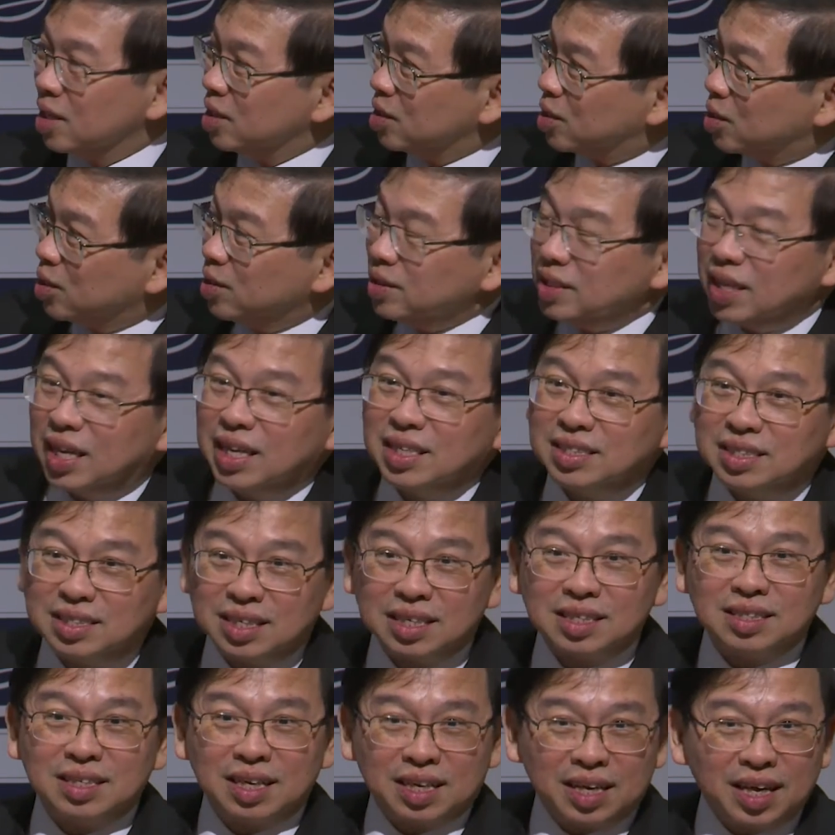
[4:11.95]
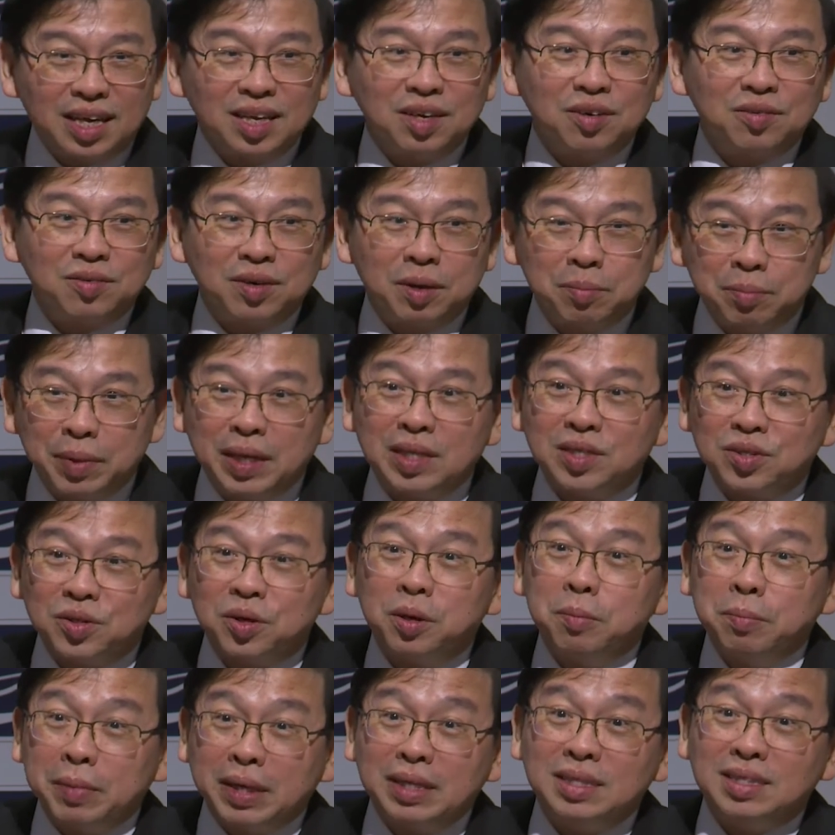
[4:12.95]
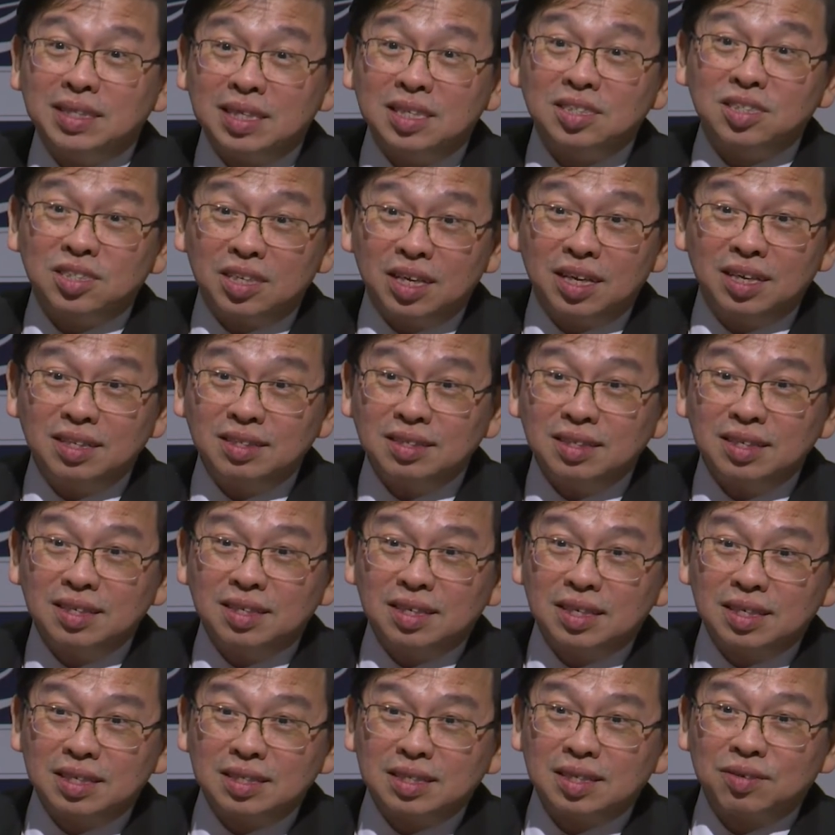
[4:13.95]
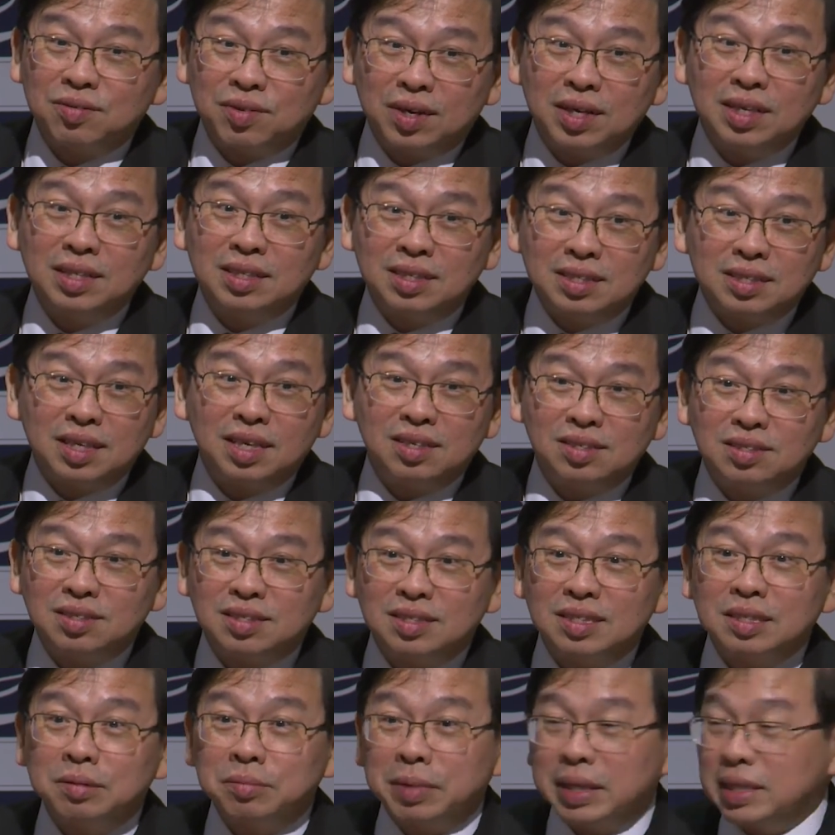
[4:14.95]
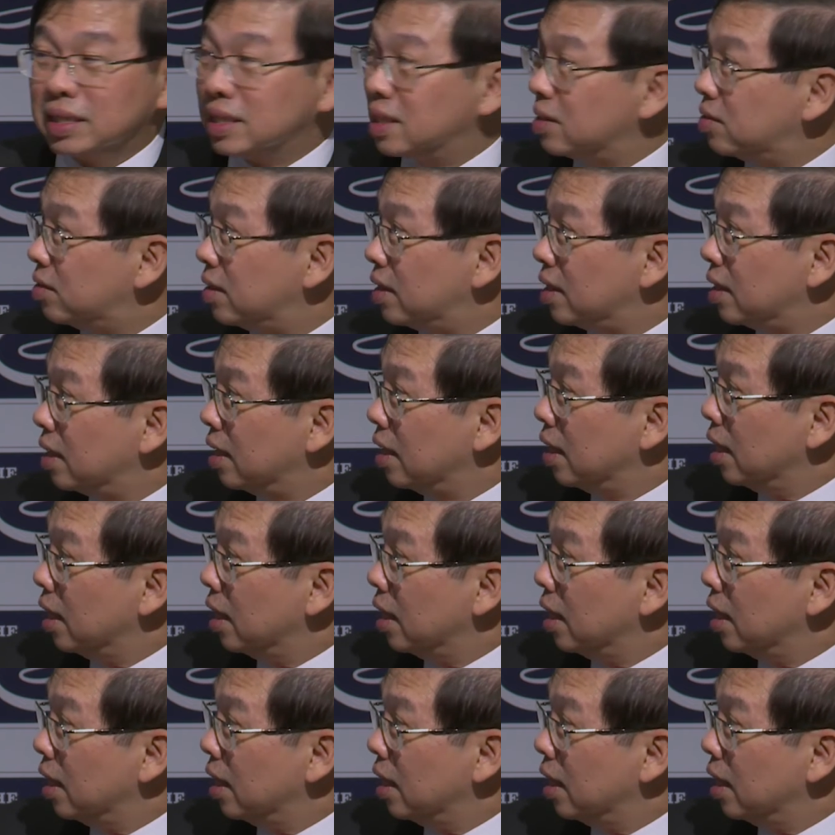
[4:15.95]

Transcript: So there is the kind of a mentor-mentee chain. It's a very intentional mentoring.